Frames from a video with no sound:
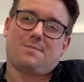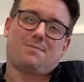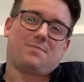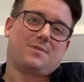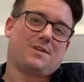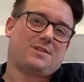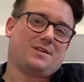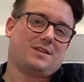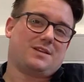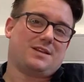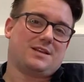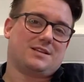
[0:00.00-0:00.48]

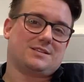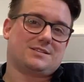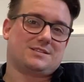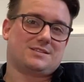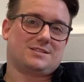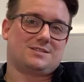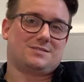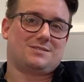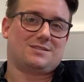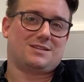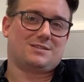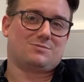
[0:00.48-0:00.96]
think
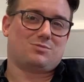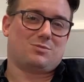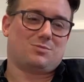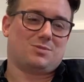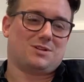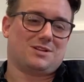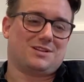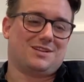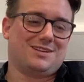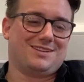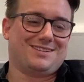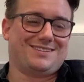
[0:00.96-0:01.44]
that's
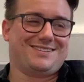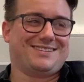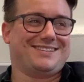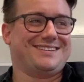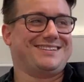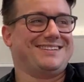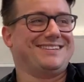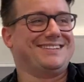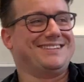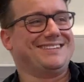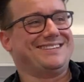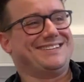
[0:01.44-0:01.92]
probably
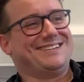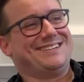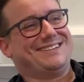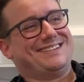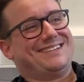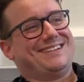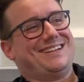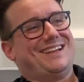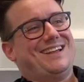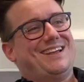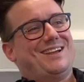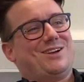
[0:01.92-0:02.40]

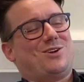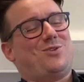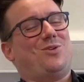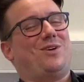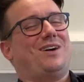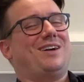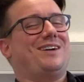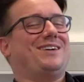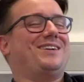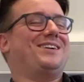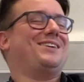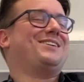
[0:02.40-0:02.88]

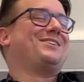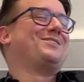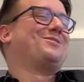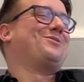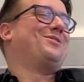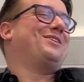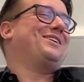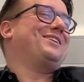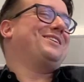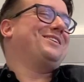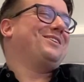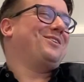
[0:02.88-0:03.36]
quite
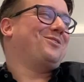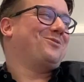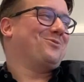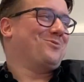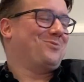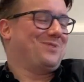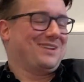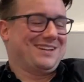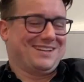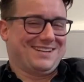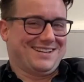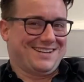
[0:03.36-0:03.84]
a
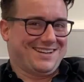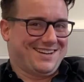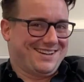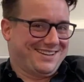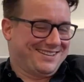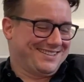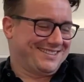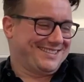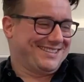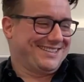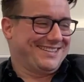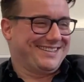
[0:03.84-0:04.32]
long-winded
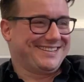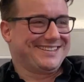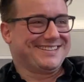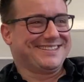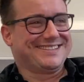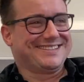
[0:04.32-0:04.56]
answer.